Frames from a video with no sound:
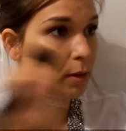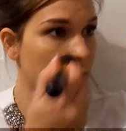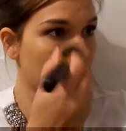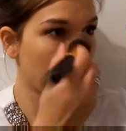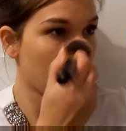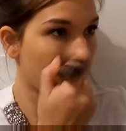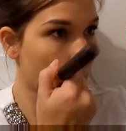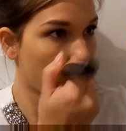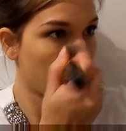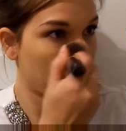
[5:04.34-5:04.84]
it
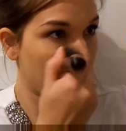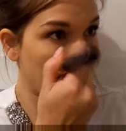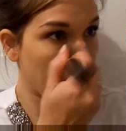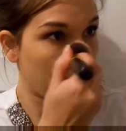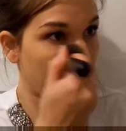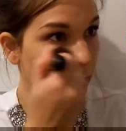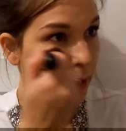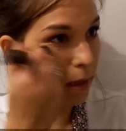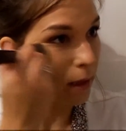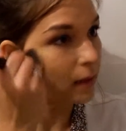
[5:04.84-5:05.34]
up
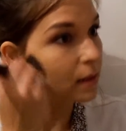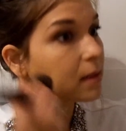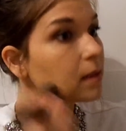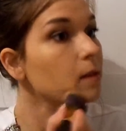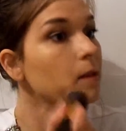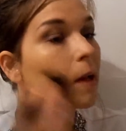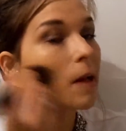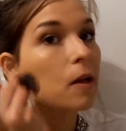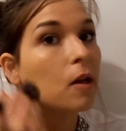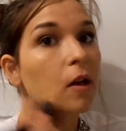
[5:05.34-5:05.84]
without it, as I
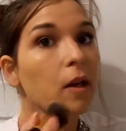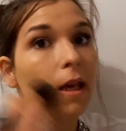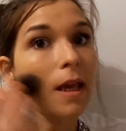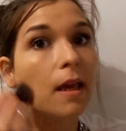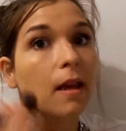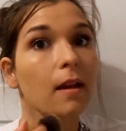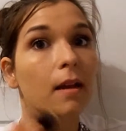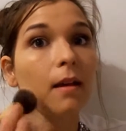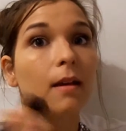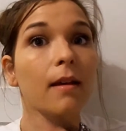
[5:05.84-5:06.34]
say,
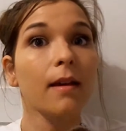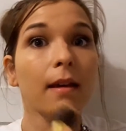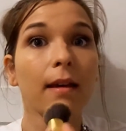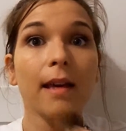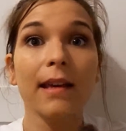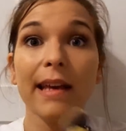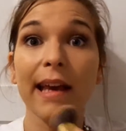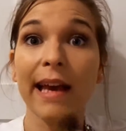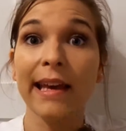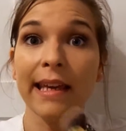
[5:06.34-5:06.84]
looking
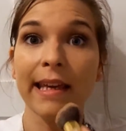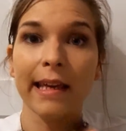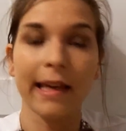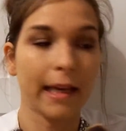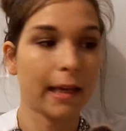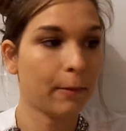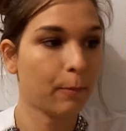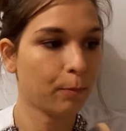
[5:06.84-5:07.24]
cakey.